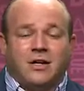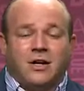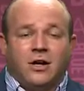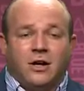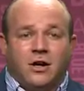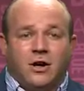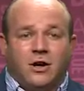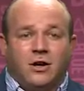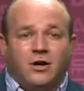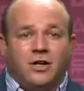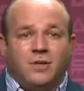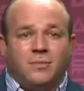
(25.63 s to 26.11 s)

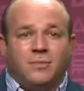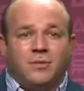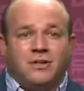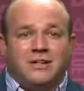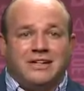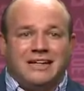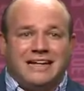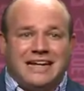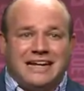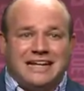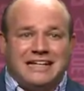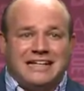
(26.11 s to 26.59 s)
Honeybun
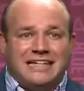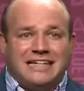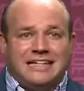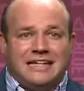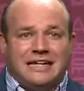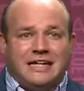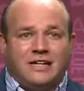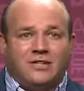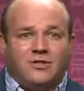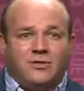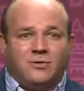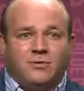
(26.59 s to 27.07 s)

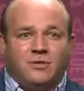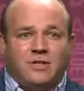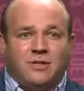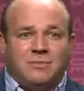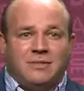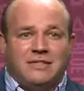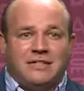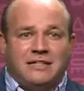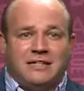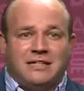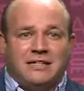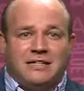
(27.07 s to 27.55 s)
1982
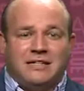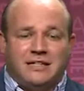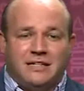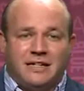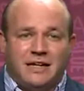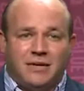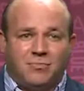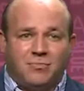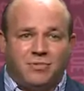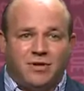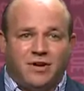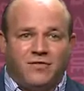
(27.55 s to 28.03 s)
Limited,
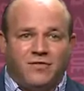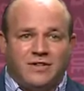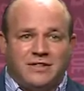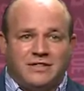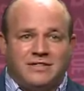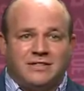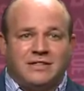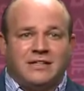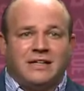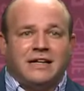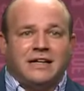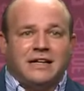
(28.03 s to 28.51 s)
net
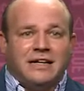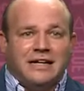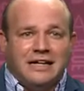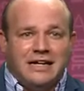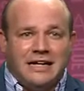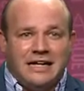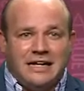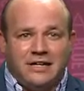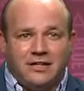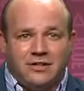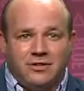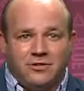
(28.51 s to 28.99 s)
profits
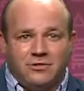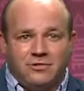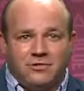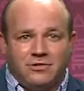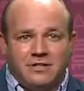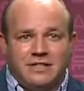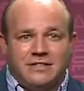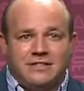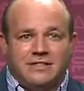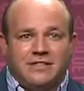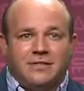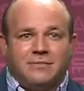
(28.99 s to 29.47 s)

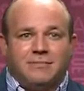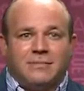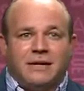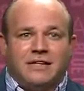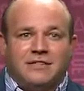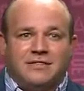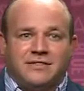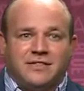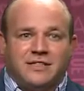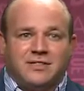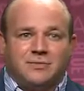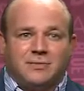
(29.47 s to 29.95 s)
increasing by
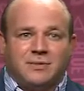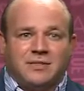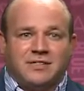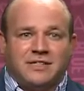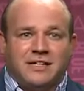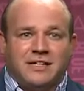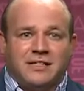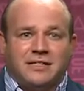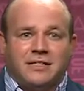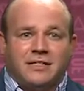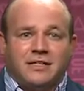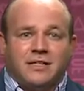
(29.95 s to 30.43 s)

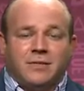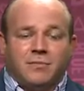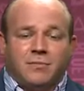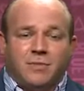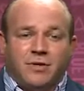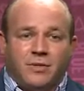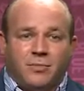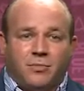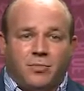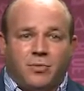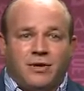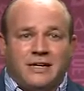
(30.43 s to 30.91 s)
6%, but
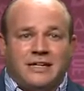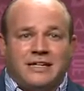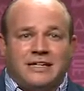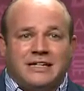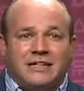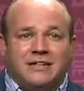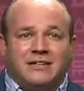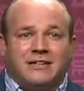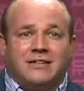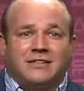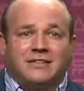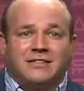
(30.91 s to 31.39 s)
the point
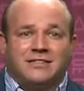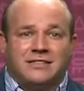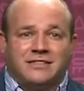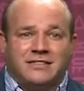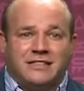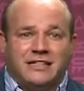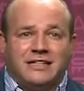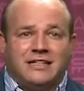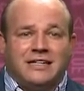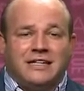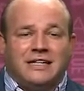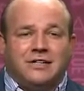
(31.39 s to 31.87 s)
here, they're
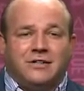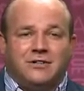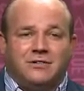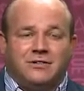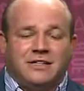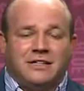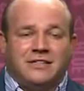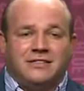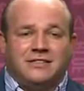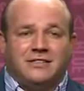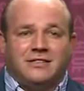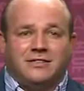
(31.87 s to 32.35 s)
still
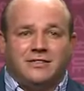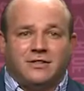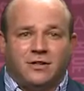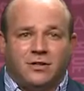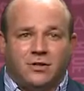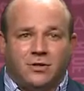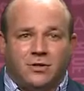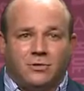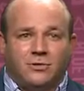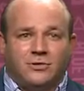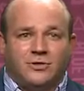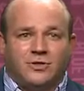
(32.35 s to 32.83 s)
increasing to
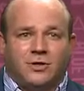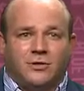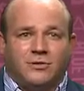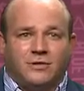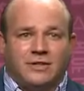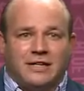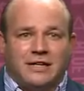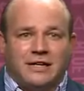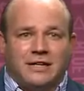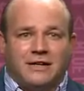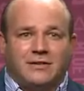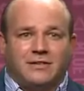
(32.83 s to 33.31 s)
close out
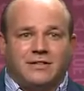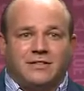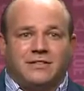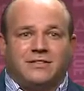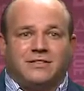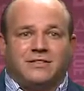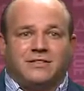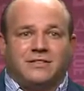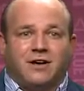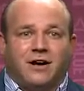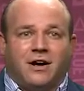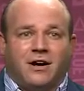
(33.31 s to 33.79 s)
the year. This
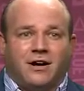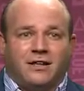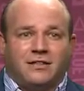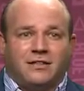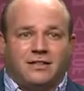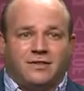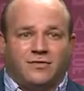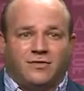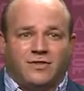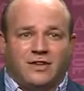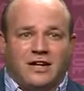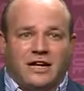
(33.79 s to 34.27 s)
is the
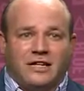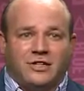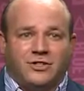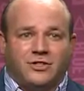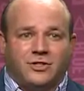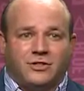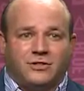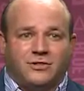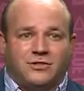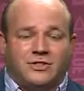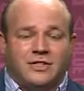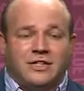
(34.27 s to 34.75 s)
audited
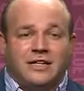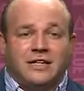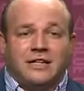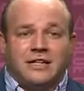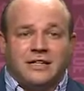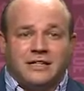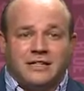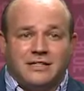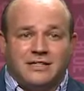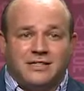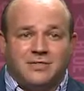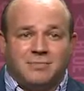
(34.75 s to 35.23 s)
financials,
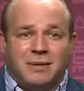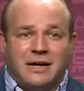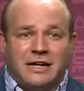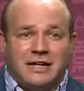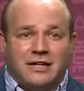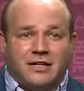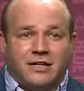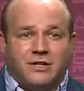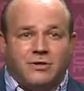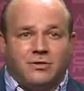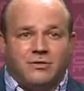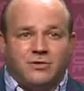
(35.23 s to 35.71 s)
despite,
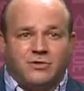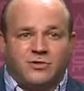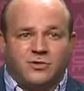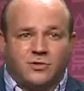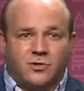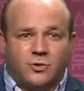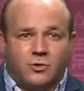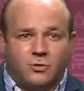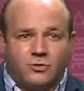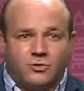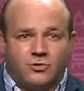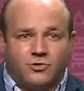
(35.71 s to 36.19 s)
the
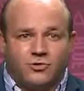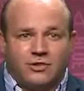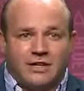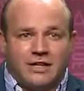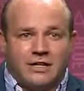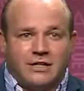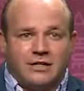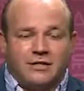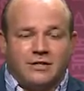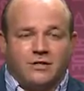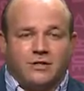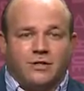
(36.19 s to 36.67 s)
school
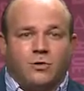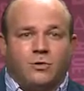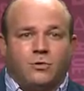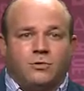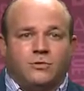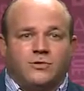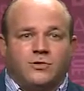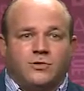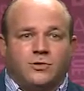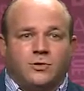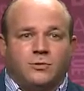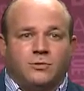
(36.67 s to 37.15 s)
trade, the whole
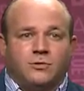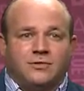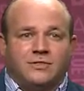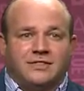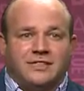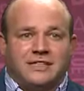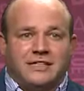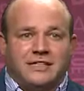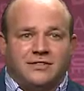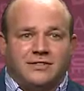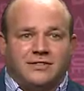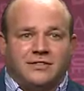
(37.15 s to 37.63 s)
school
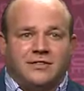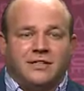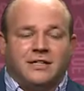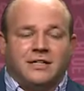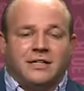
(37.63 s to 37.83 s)
season,